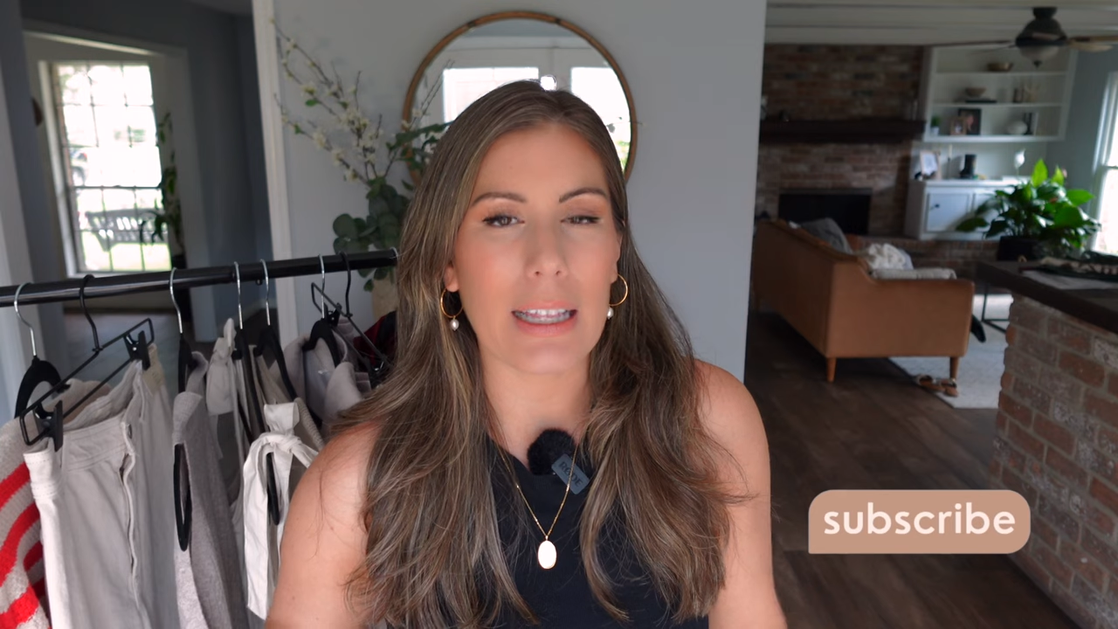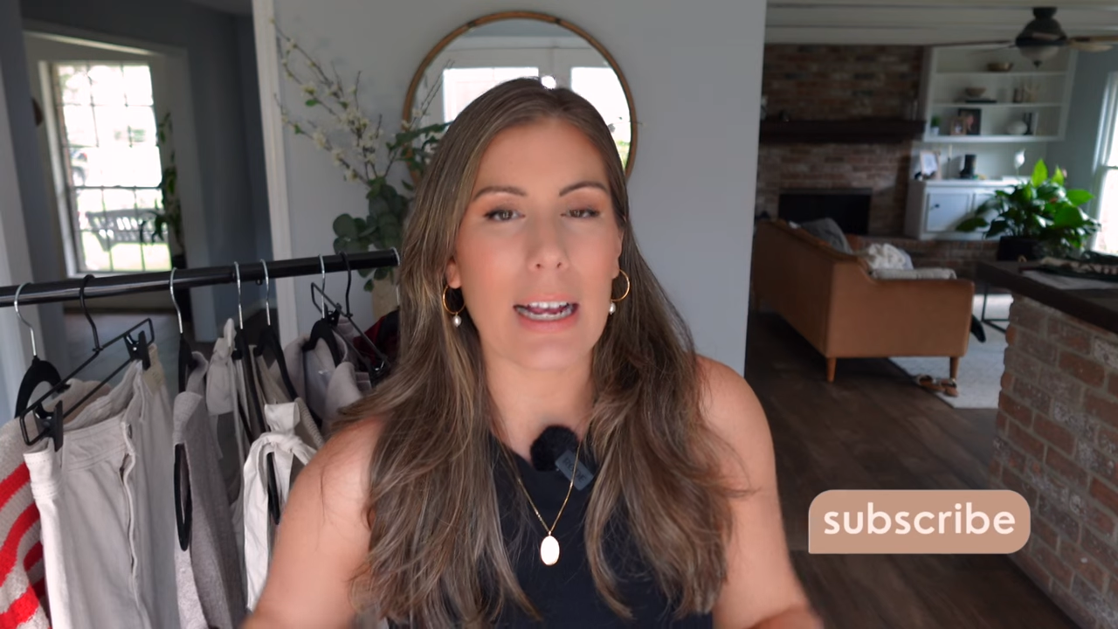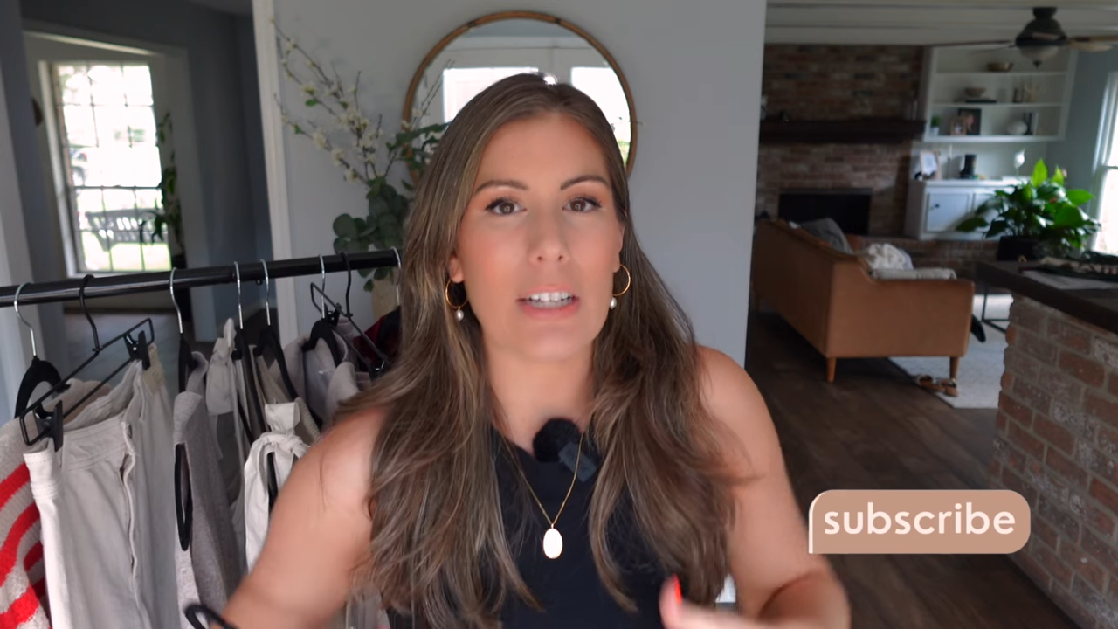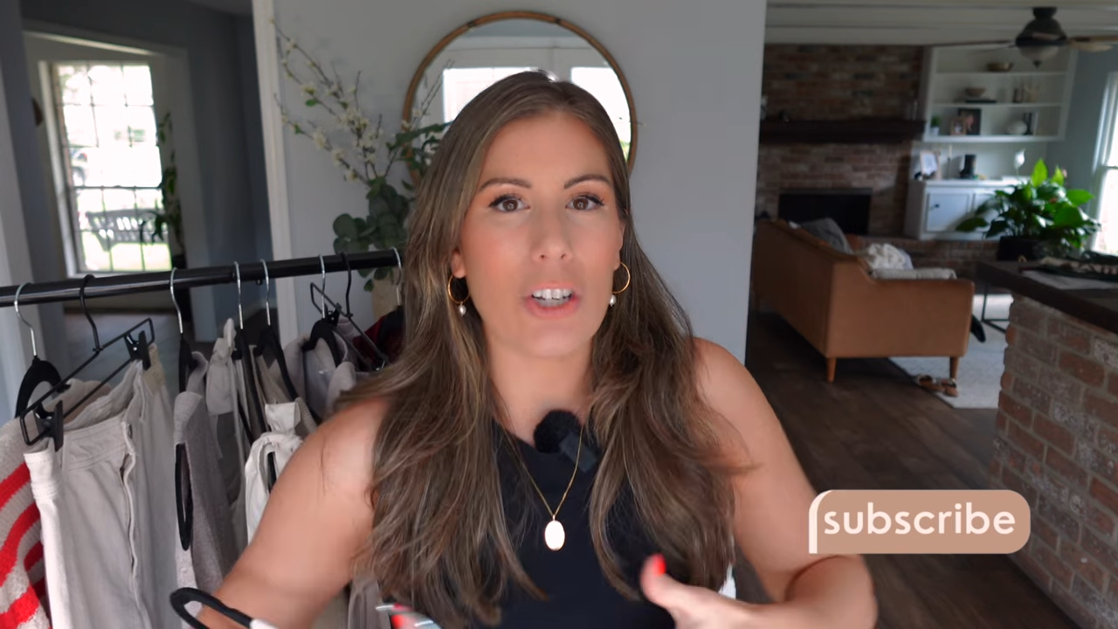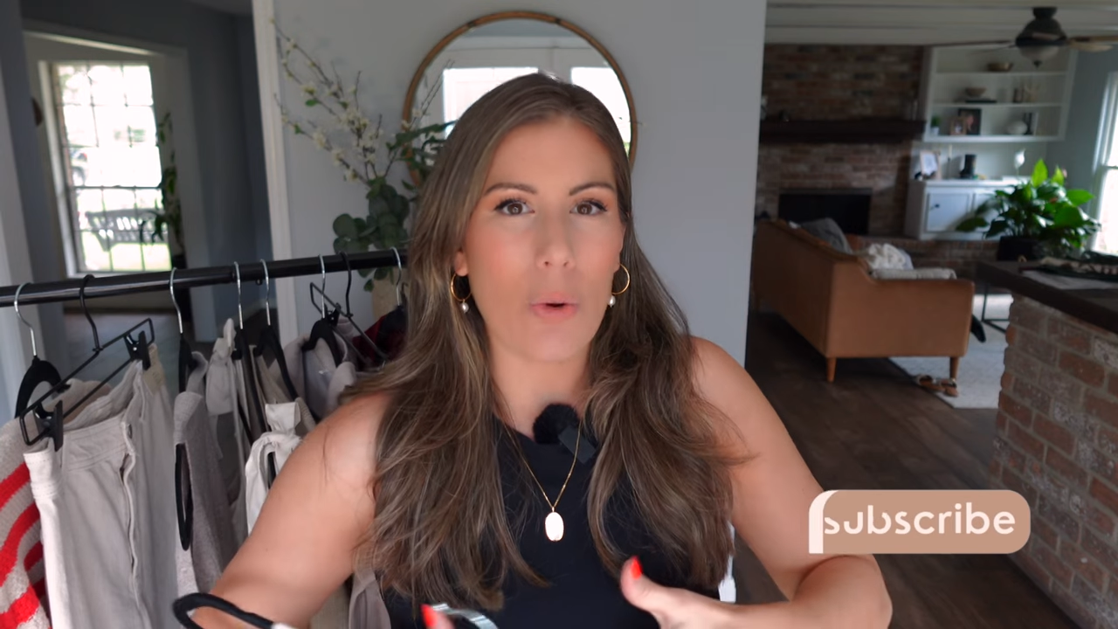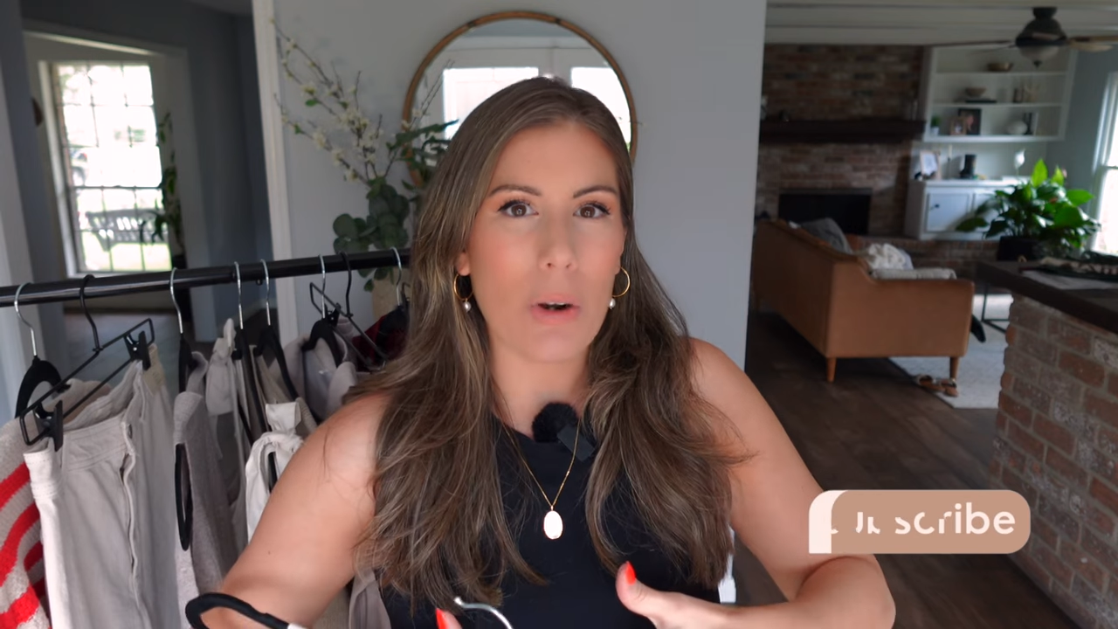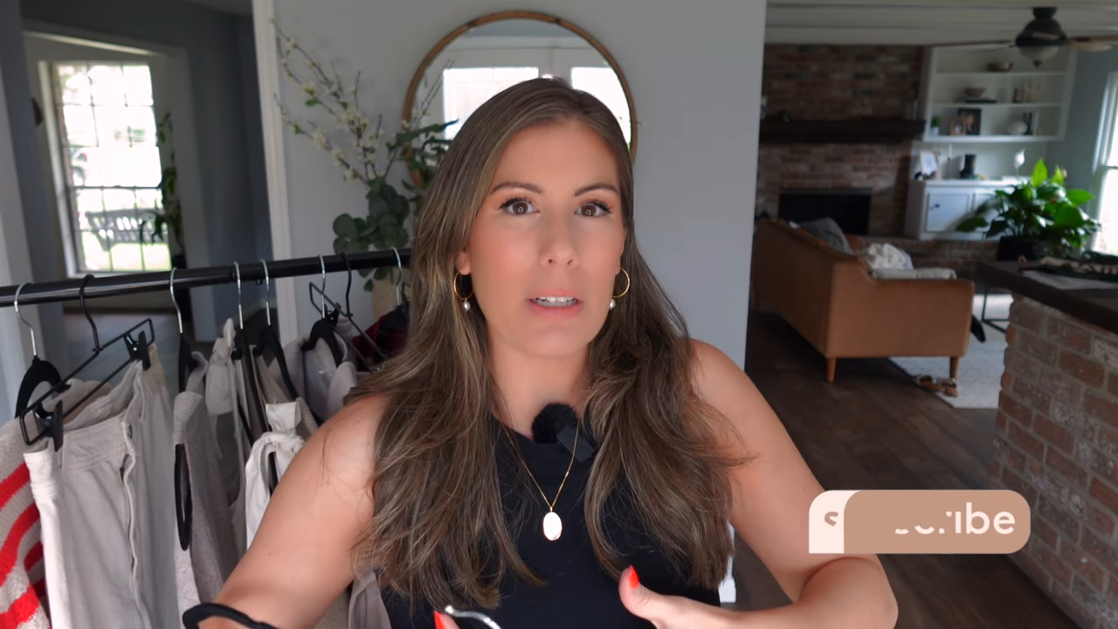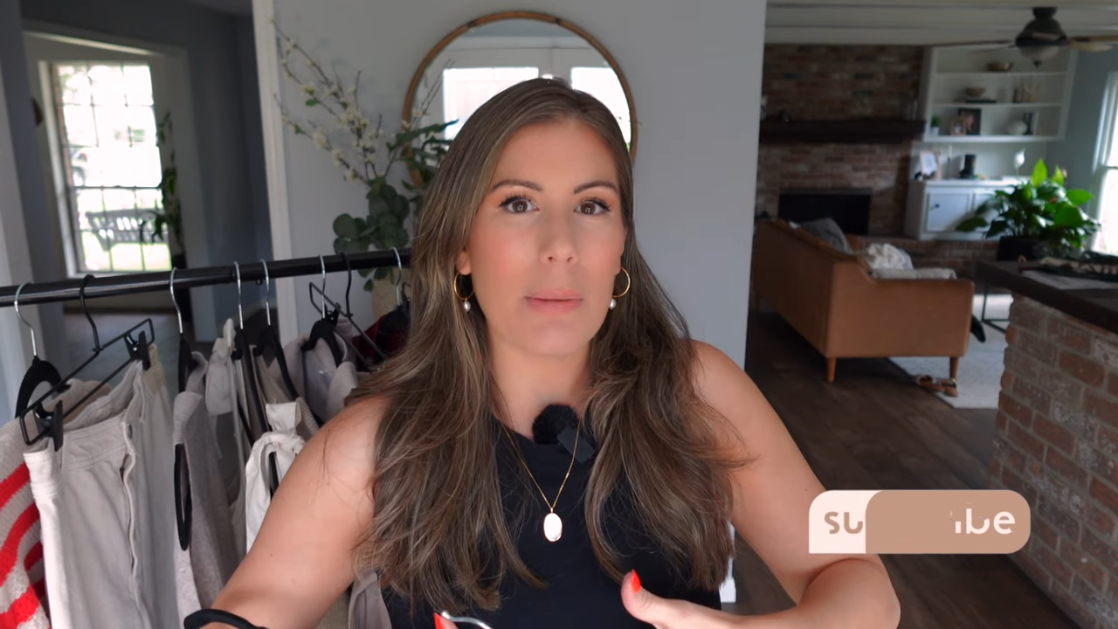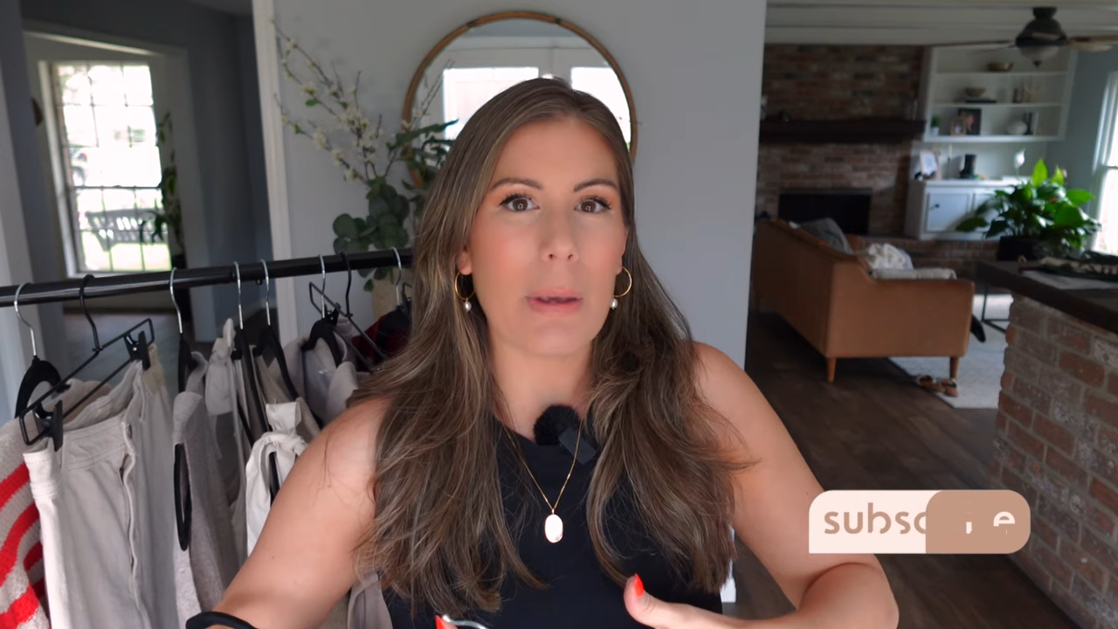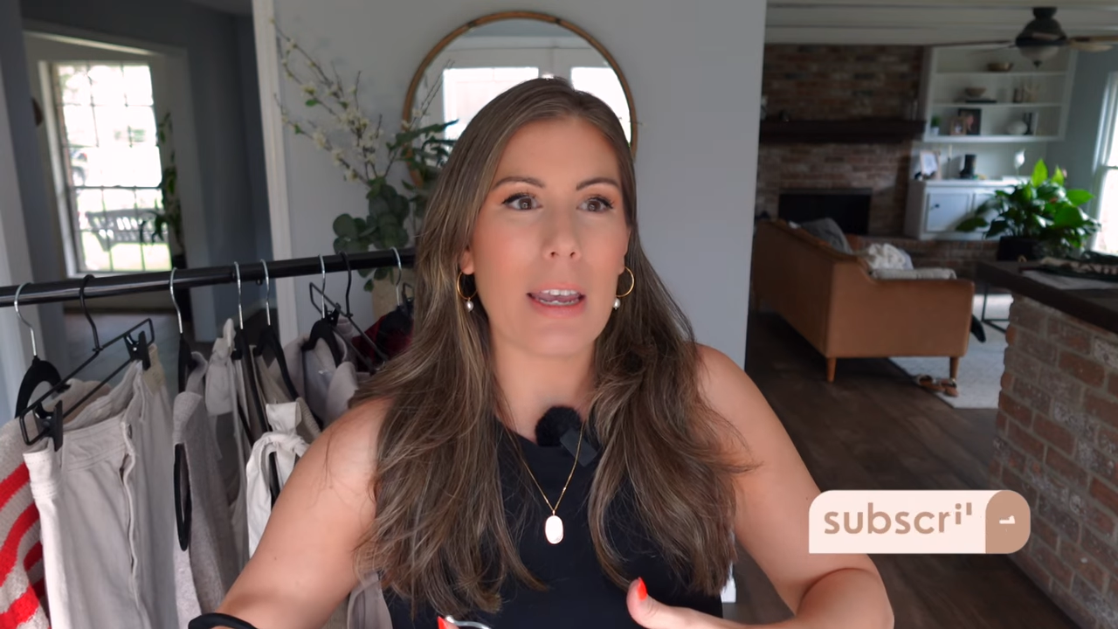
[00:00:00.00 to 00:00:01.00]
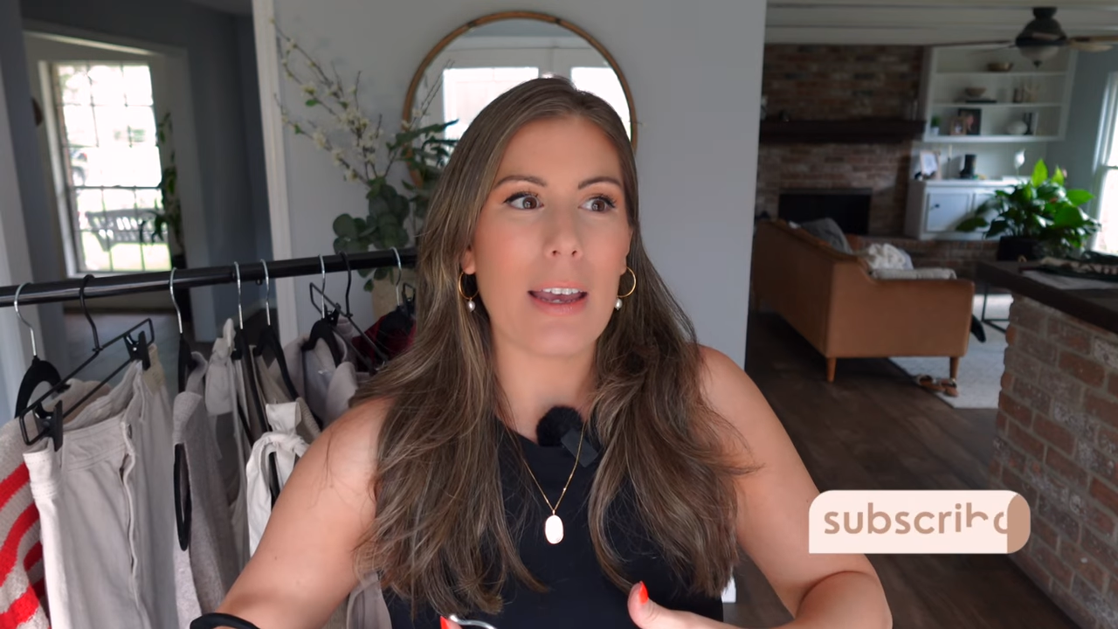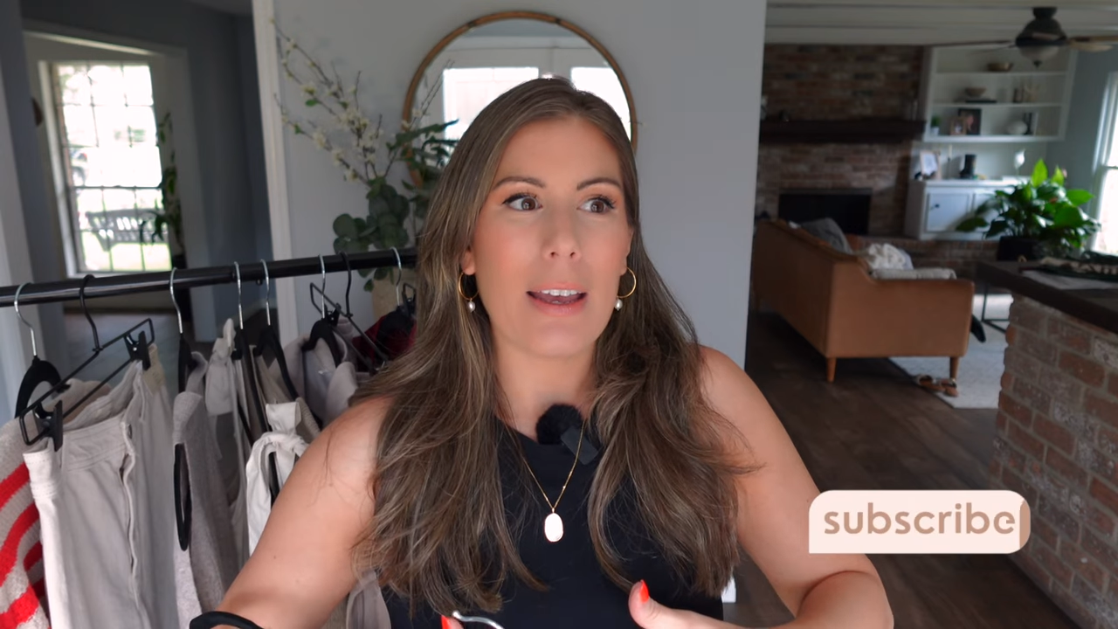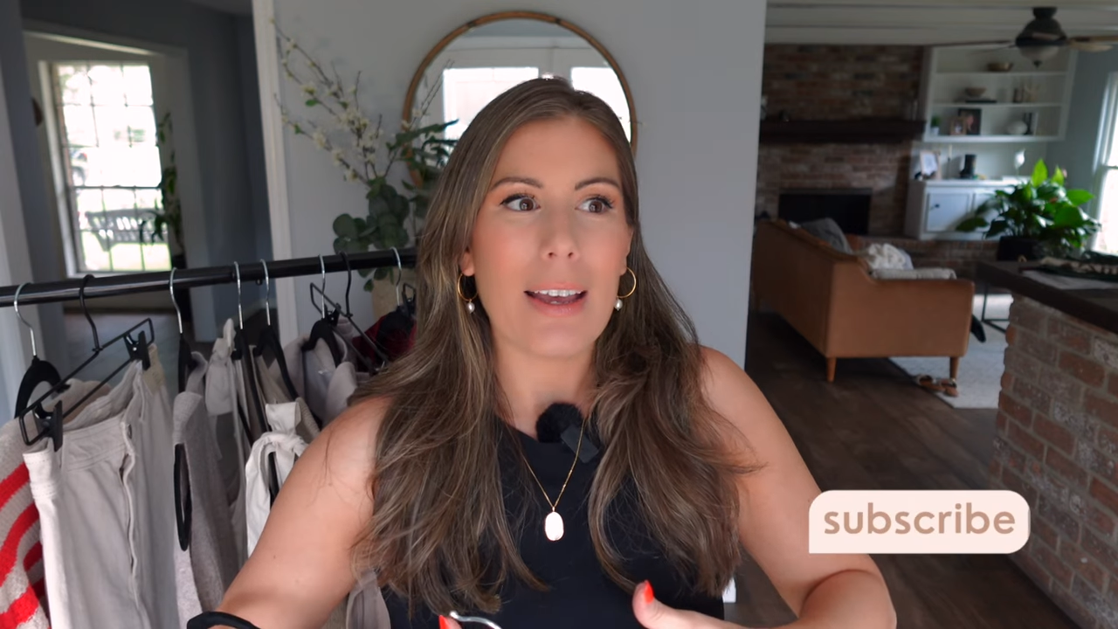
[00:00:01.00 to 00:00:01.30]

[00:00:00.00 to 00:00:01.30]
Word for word: Like, I don't want it to be